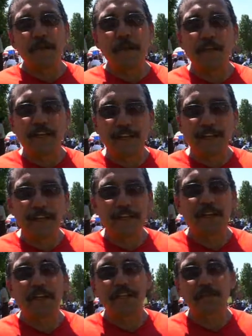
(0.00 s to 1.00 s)
American
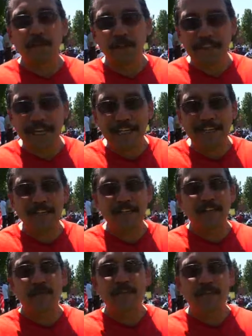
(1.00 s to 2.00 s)
exploitation
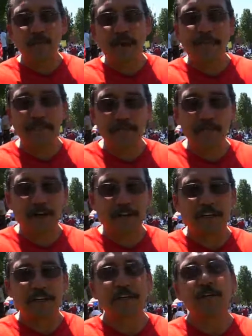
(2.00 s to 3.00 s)
of its weapons
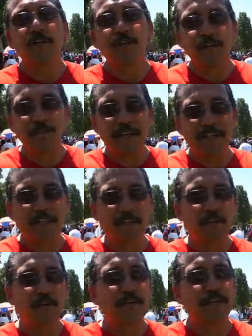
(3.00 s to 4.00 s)
market to
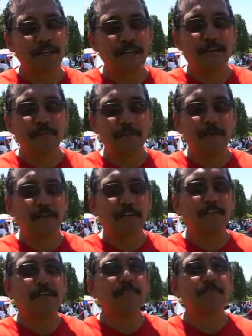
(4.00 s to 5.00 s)
Mexico and Latin
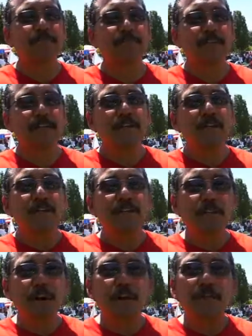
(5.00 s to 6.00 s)
America.
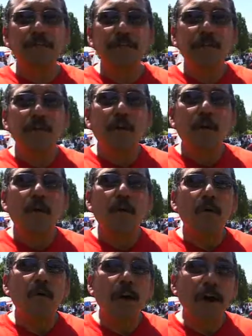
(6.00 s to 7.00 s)
So,
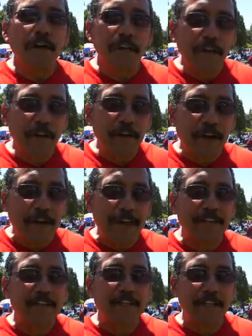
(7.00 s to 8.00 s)
on the other
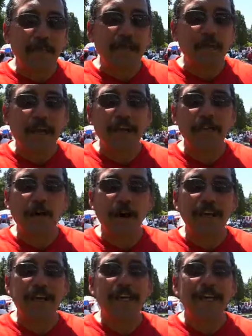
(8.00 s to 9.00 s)
hand, the Democratic
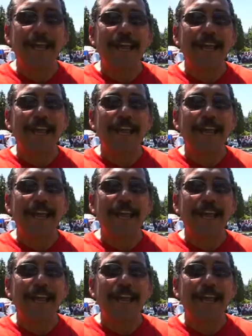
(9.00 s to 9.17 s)
Party